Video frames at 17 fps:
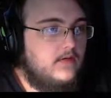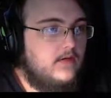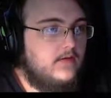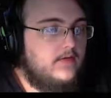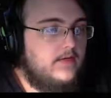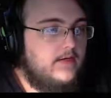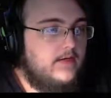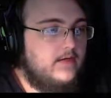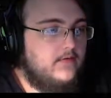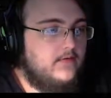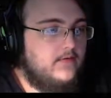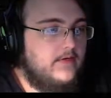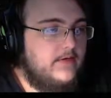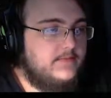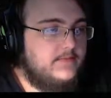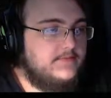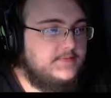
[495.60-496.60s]
Okay, I don't know
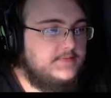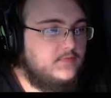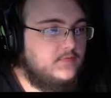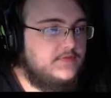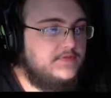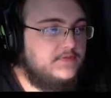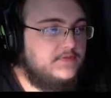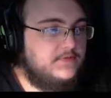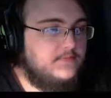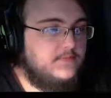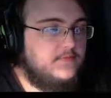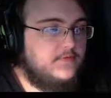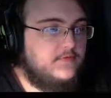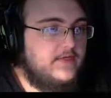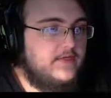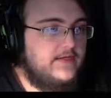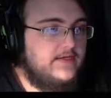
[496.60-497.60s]
how I'm supposed to weasel him
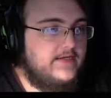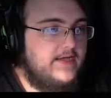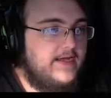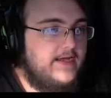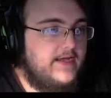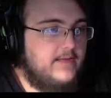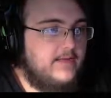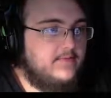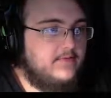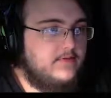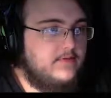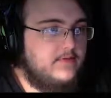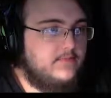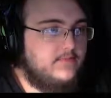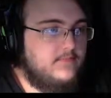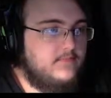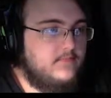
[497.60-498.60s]
through that gap.
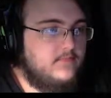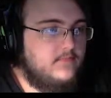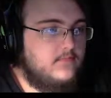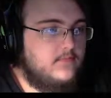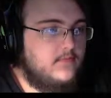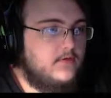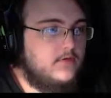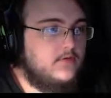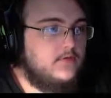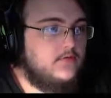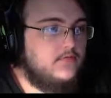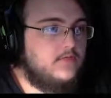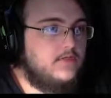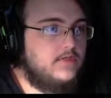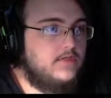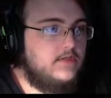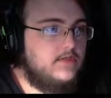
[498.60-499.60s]
Are you
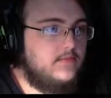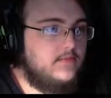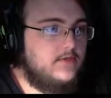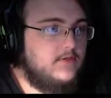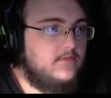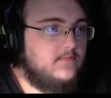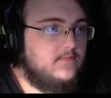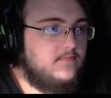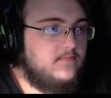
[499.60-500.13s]
kidding me?